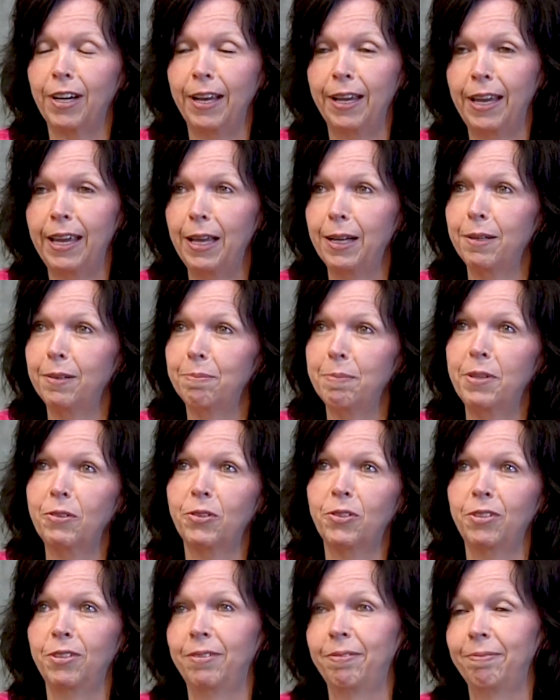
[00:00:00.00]
I had
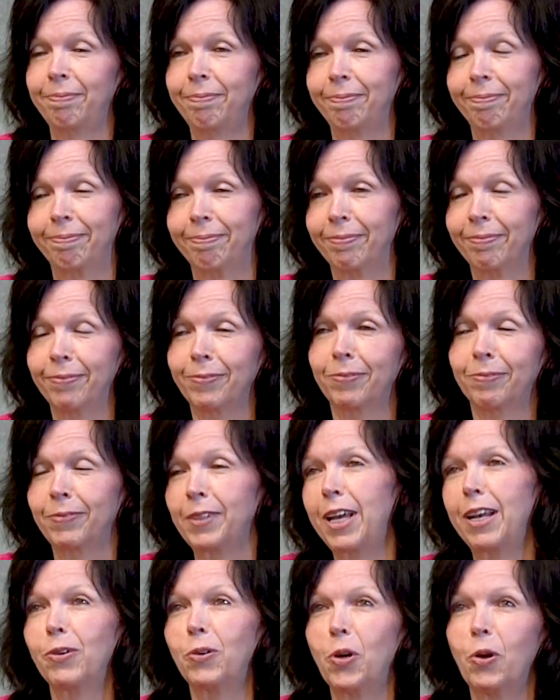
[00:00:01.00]
about,
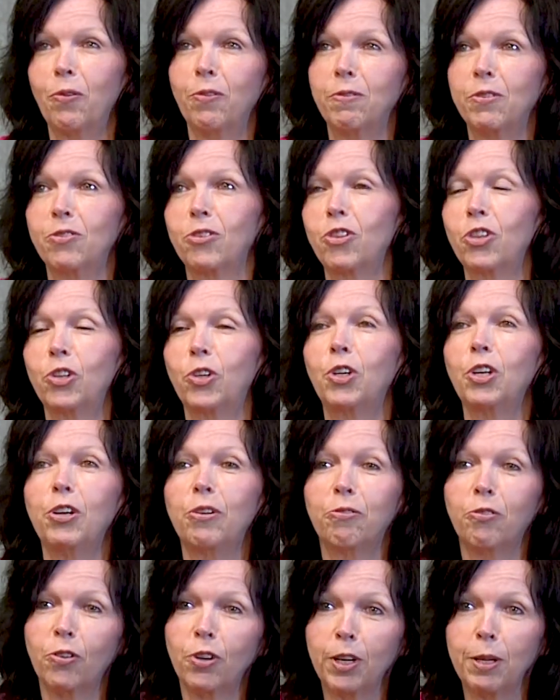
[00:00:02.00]
I don't know, it was
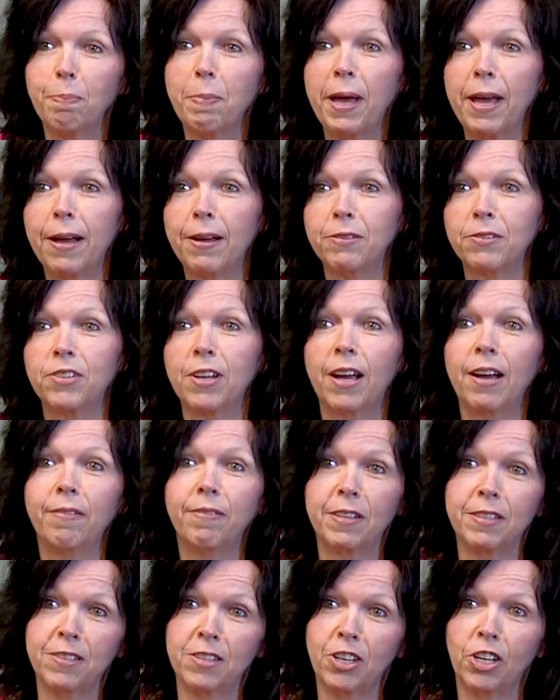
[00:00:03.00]
30 or 40 pounds
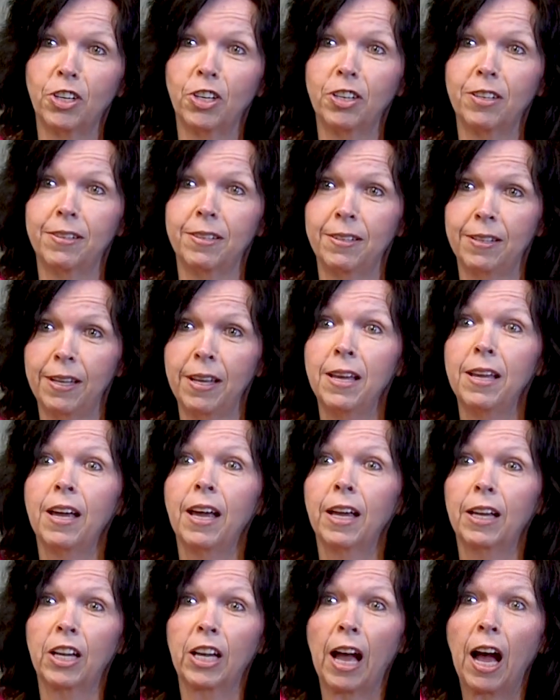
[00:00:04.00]
off, I started
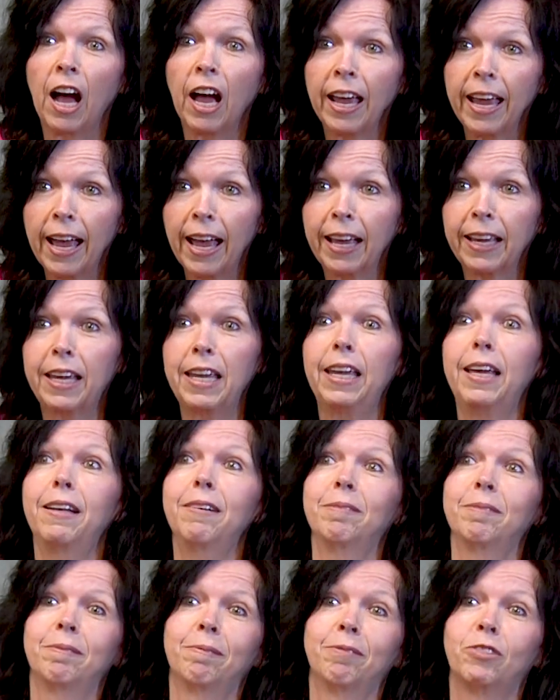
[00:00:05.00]
kayaking,
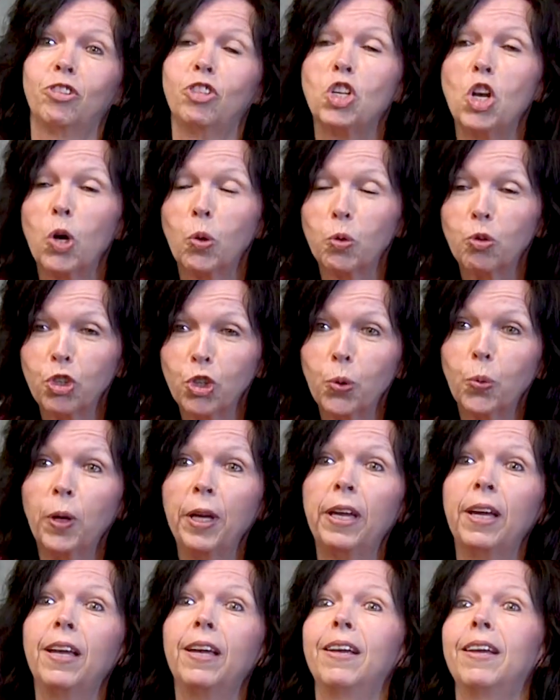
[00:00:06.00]

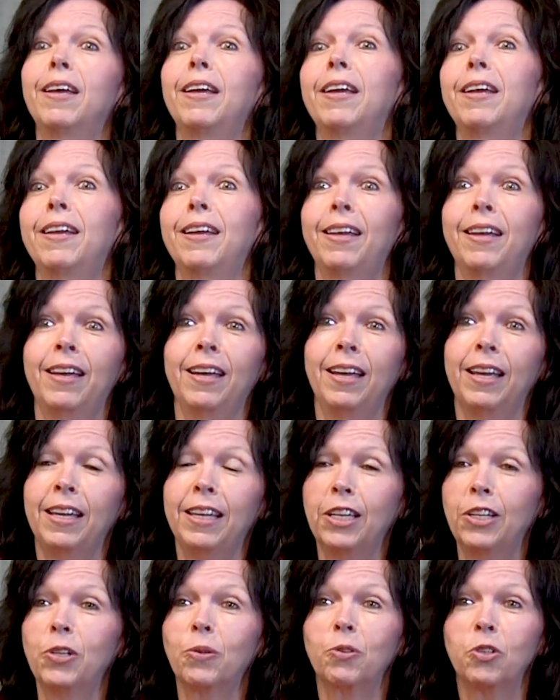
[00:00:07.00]
snowshoeing,
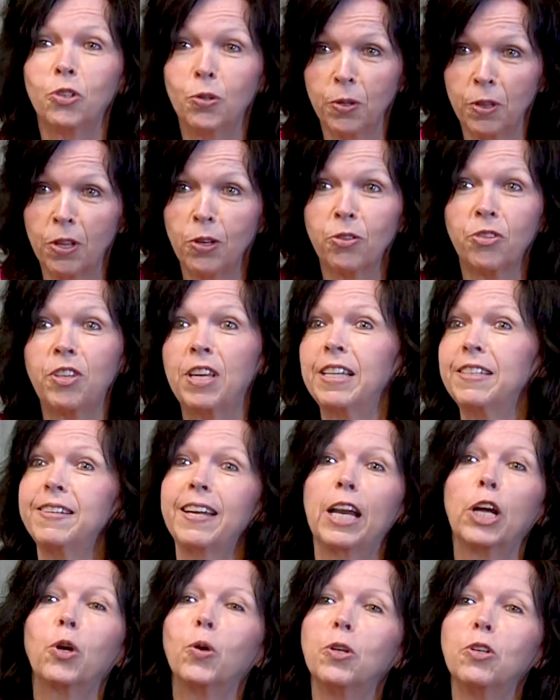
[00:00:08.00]
you know, doing those things
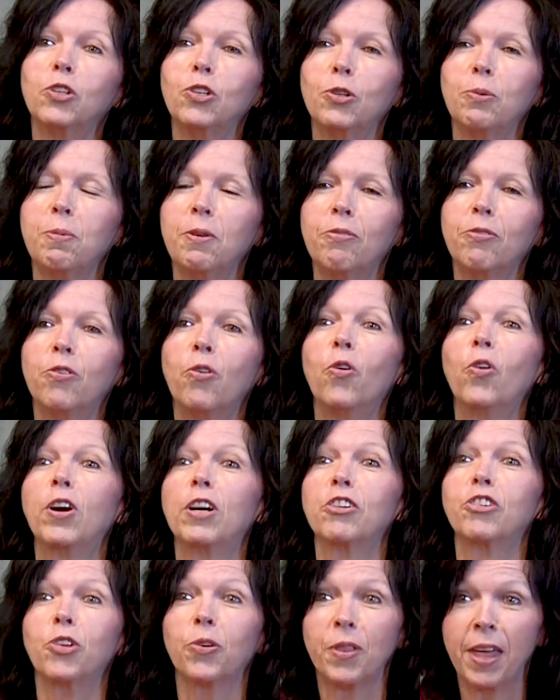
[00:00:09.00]
that I couldn't do
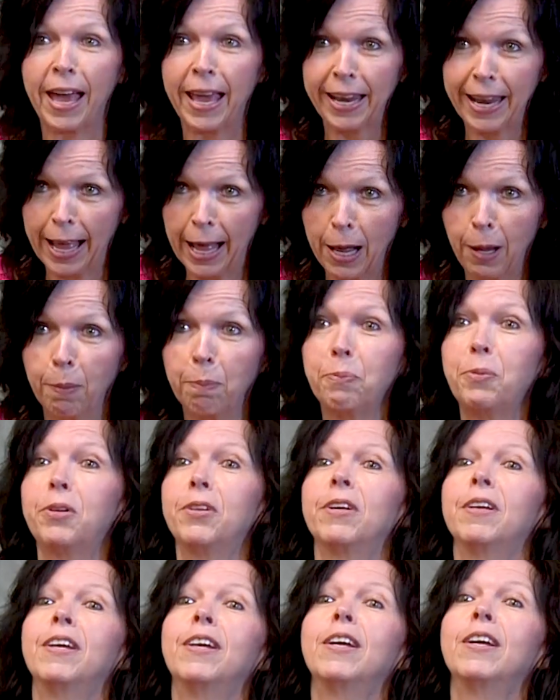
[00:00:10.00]
before. So that
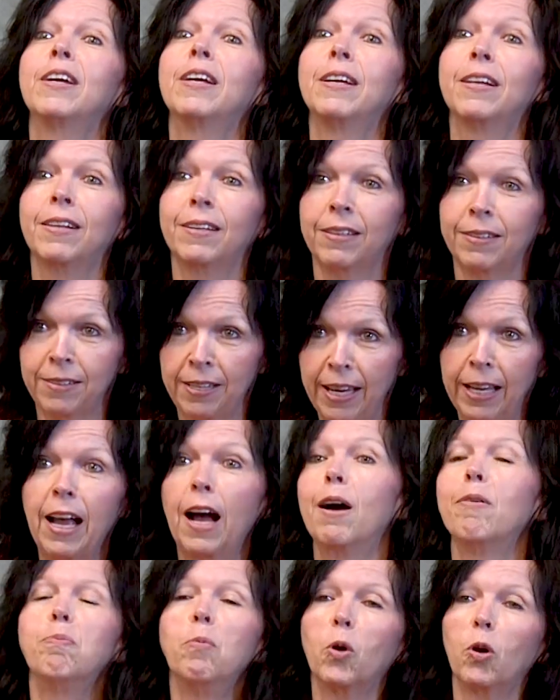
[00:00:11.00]
helped take
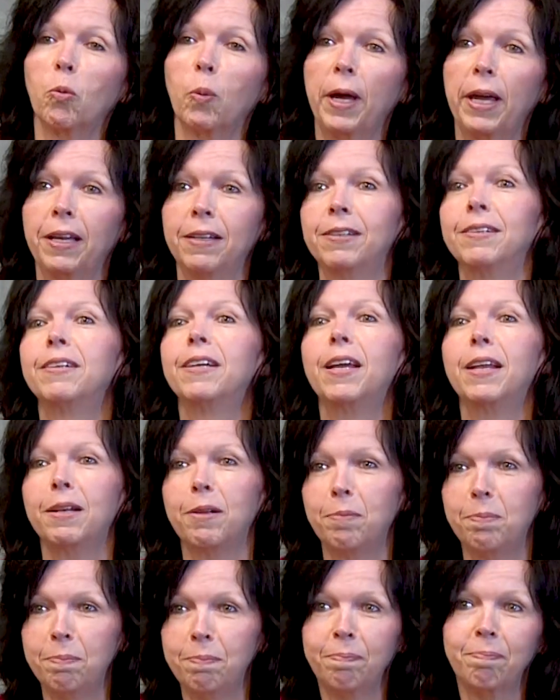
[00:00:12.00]
off more weight.
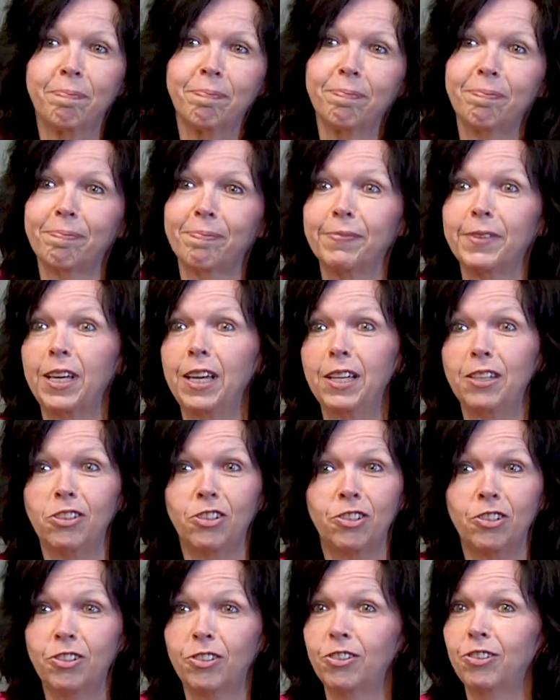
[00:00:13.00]
And
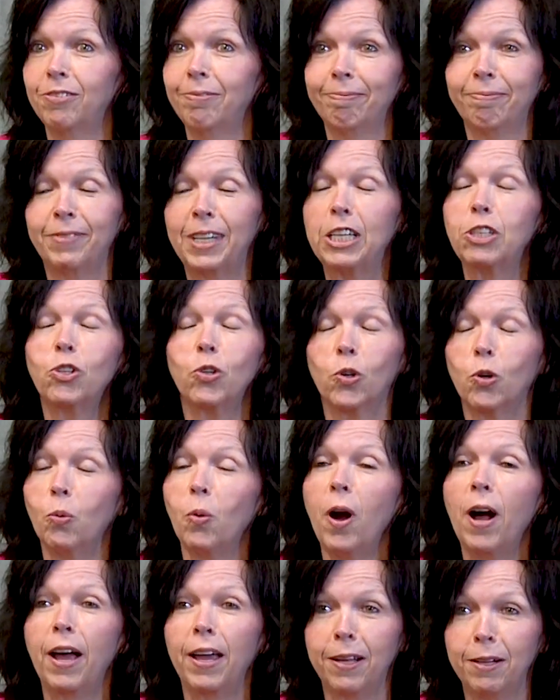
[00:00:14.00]
it took a
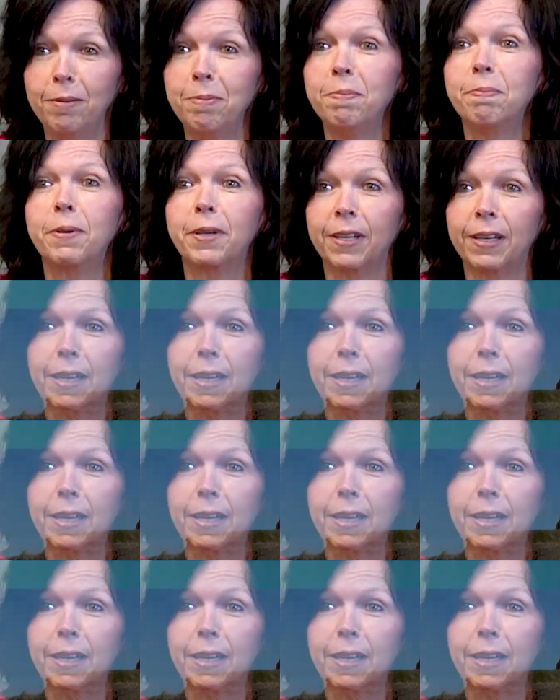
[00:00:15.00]
while, but